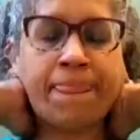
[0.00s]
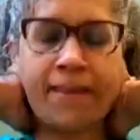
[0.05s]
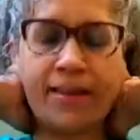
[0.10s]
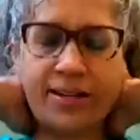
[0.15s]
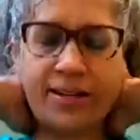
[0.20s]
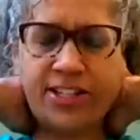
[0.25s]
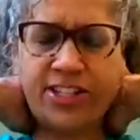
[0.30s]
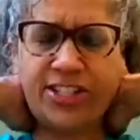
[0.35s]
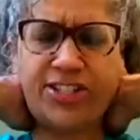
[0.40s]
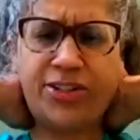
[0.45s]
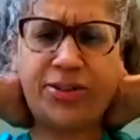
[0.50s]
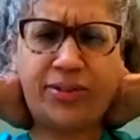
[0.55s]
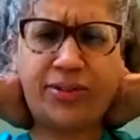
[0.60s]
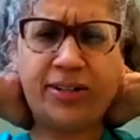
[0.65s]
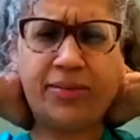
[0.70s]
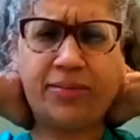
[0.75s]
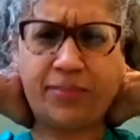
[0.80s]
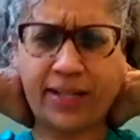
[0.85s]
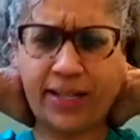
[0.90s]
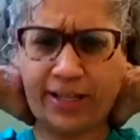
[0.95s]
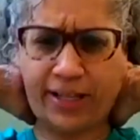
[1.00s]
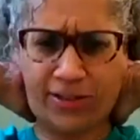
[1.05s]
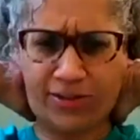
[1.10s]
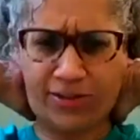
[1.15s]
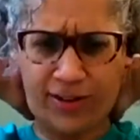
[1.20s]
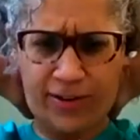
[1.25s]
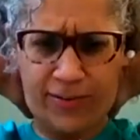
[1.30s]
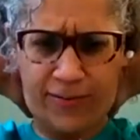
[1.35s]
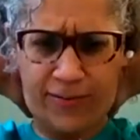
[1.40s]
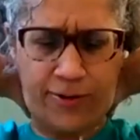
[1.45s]
And I'm just doing it like
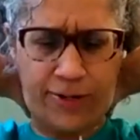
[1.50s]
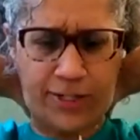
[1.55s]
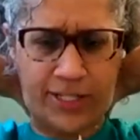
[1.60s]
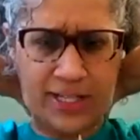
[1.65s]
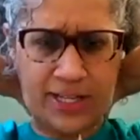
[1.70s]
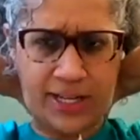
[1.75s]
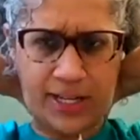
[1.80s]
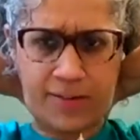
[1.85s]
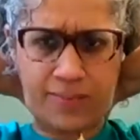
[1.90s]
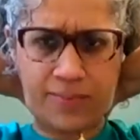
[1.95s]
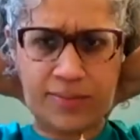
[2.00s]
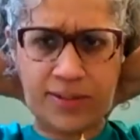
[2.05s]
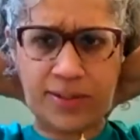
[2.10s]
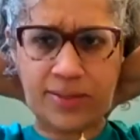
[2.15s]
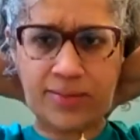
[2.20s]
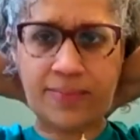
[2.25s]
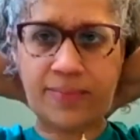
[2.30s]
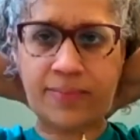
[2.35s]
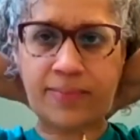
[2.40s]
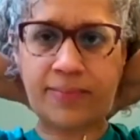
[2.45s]
3 or 4 times.